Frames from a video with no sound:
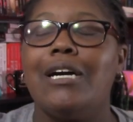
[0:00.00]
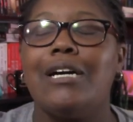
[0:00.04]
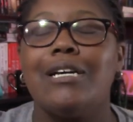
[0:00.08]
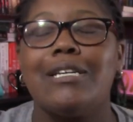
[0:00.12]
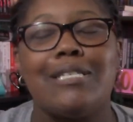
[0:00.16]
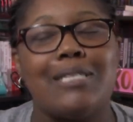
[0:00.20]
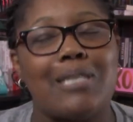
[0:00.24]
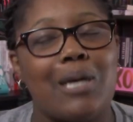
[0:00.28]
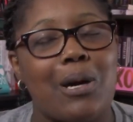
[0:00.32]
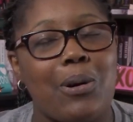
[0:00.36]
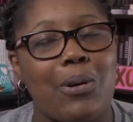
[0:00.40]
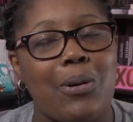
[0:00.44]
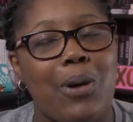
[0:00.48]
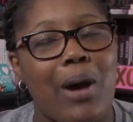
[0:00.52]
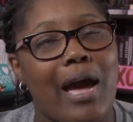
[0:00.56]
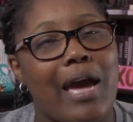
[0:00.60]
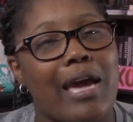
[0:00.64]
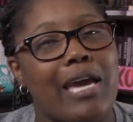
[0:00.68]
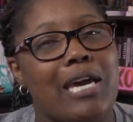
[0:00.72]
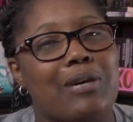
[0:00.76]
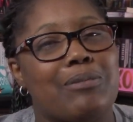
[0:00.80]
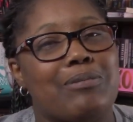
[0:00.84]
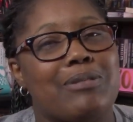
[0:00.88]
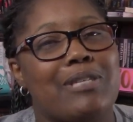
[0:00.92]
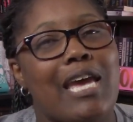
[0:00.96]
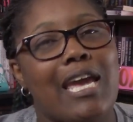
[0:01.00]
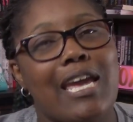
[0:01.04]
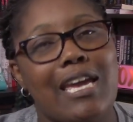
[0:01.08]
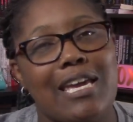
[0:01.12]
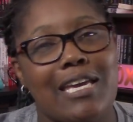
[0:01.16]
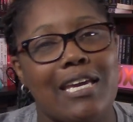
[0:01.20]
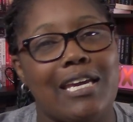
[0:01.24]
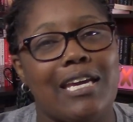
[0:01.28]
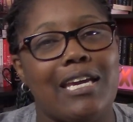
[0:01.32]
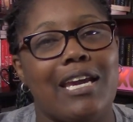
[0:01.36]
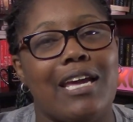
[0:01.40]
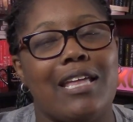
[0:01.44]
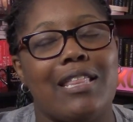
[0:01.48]
So I am
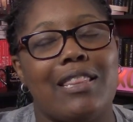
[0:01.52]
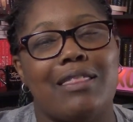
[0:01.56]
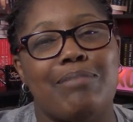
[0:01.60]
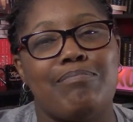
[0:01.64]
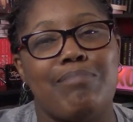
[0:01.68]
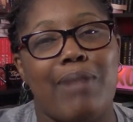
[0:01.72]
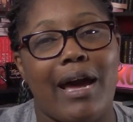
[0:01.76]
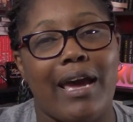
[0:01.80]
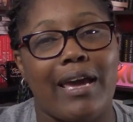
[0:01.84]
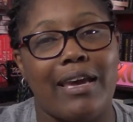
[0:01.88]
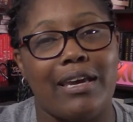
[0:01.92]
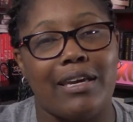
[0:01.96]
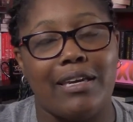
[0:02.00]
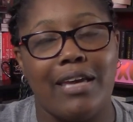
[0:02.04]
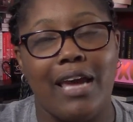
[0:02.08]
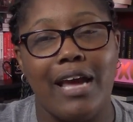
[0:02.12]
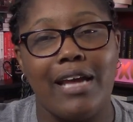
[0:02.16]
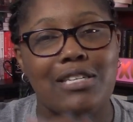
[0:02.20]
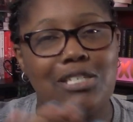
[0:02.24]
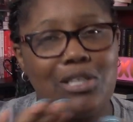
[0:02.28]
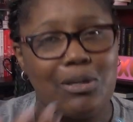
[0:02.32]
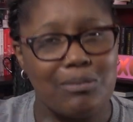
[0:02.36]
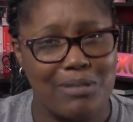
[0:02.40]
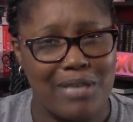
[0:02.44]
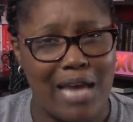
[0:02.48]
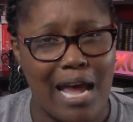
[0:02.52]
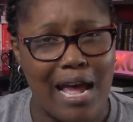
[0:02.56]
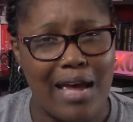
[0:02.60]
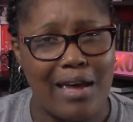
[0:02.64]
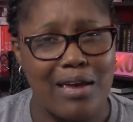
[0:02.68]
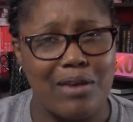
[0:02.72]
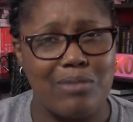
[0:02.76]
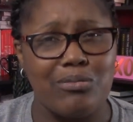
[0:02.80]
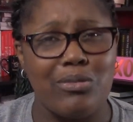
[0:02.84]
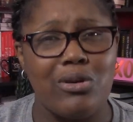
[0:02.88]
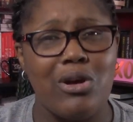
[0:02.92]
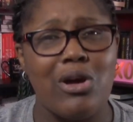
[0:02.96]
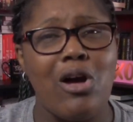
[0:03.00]
taking my catch-up
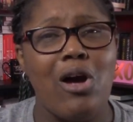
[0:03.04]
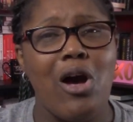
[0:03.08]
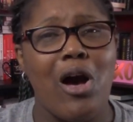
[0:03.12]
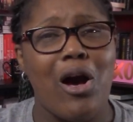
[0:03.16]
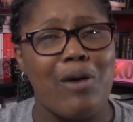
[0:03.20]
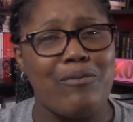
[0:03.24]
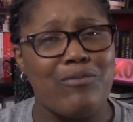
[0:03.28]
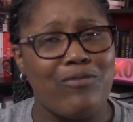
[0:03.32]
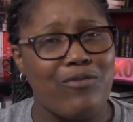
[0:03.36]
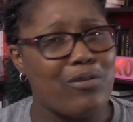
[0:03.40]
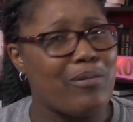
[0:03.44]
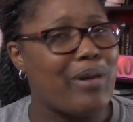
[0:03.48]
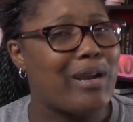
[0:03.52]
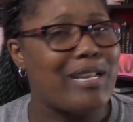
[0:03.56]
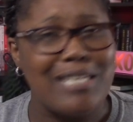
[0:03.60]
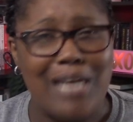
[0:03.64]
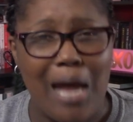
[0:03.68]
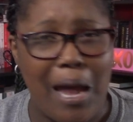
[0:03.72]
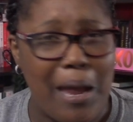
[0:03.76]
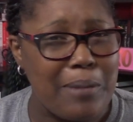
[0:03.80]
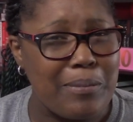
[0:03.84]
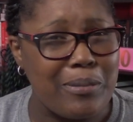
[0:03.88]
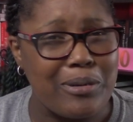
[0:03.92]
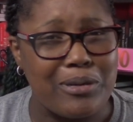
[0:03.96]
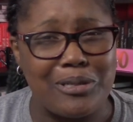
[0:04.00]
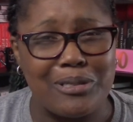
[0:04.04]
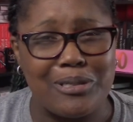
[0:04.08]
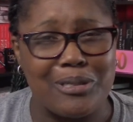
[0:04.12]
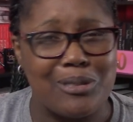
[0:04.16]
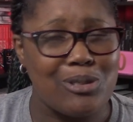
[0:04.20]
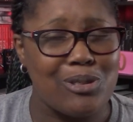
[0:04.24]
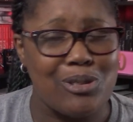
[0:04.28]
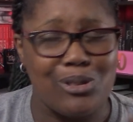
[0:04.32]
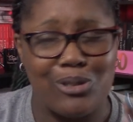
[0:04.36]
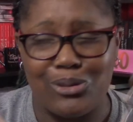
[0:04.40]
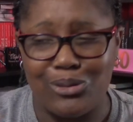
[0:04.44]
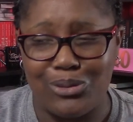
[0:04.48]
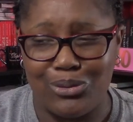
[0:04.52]
time for my timers
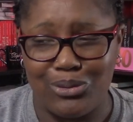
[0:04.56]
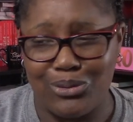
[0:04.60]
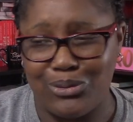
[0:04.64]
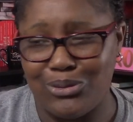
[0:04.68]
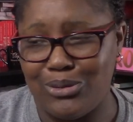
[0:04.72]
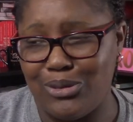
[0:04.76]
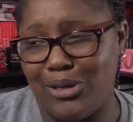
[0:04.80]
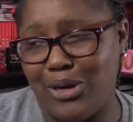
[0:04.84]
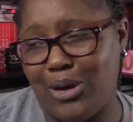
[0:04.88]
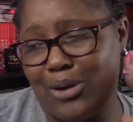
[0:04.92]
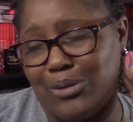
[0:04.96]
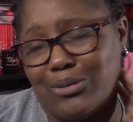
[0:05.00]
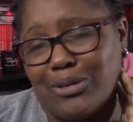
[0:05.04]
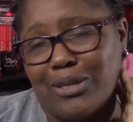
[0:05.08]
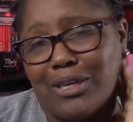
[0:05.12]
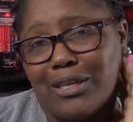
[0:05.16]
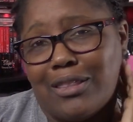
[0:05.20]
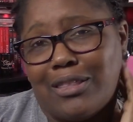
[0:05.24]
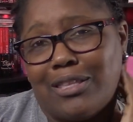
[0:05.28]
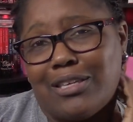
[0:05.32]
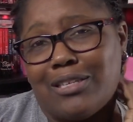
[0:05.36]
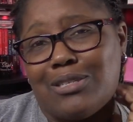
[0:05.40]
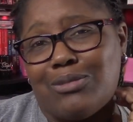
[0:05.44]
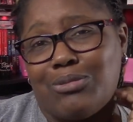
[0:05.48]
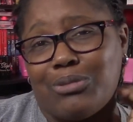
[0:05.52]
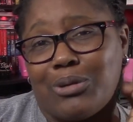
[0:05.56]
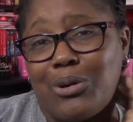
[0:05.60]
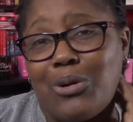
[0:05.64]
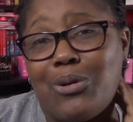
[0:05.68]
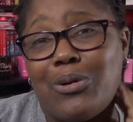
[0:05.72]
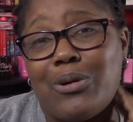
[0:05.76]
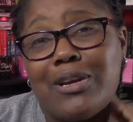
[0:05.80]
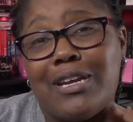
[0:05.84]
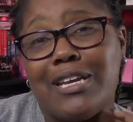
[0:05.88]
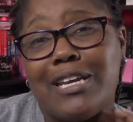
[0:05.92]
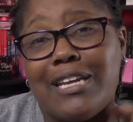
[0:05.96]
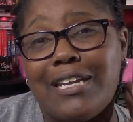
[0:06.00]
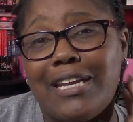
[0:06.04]
to, you know, get this
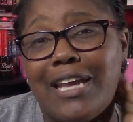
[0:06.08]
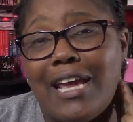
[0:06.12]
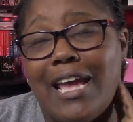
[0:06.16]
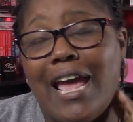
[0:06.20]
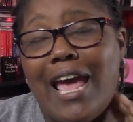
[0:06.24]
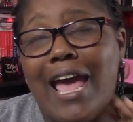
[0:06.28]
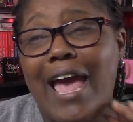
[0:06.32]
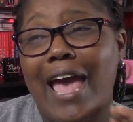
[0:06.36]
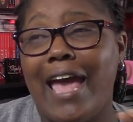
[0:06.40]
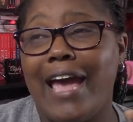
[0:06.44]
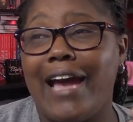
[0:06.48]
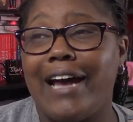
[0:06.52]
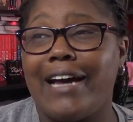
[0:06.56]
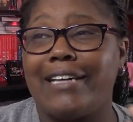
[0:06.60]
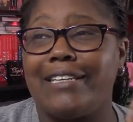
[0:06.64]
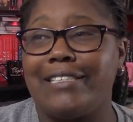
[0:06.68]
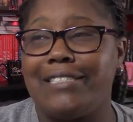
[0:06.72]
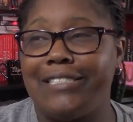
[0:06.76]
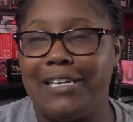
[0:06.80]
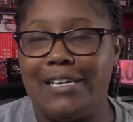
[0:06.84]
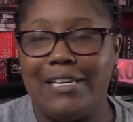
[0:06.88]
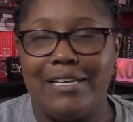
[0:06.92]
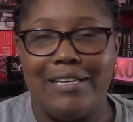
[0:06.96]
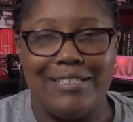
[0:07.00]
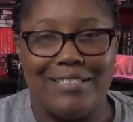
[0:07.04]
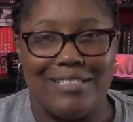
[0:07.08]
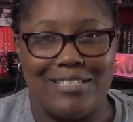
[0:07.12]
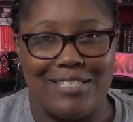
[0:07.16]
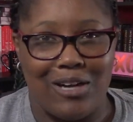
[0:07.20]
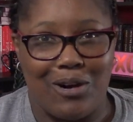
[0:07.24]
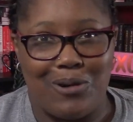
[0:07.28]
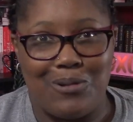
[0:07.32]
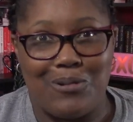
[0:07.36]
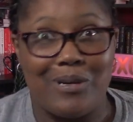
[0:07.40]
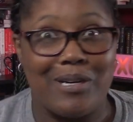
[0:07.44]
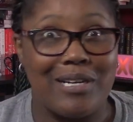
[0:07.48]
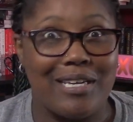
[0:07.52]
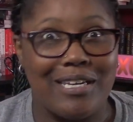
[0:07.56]
recorded and
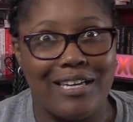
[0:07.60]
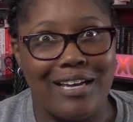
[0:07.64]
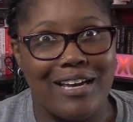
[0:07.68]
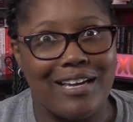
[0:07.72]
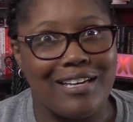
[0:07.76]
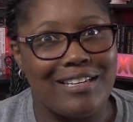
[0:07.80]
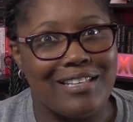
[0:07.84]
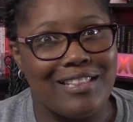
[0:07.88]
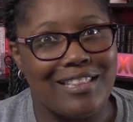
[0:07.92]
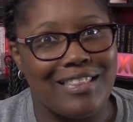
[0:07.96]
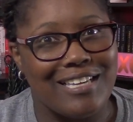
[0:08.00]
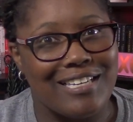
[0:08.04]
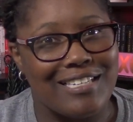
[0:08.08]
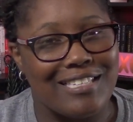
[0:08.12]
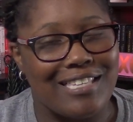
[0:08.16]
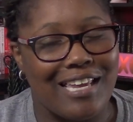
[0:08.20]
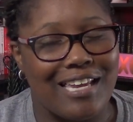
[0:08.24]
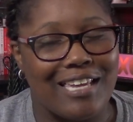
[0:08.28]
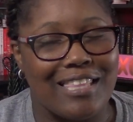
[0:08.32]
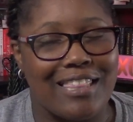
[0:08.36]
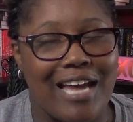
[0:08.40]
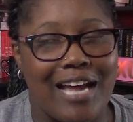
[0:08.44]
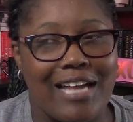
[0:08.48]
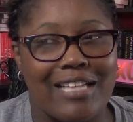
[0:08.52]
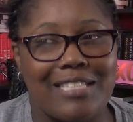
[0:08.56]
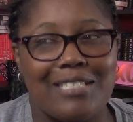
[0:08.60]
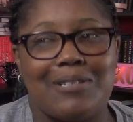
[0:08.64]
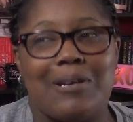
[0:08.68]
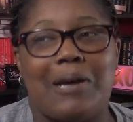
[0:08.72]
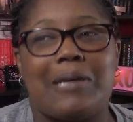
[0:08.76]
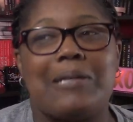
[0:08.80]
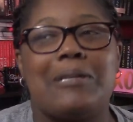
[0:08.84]
start working on it and things like that so I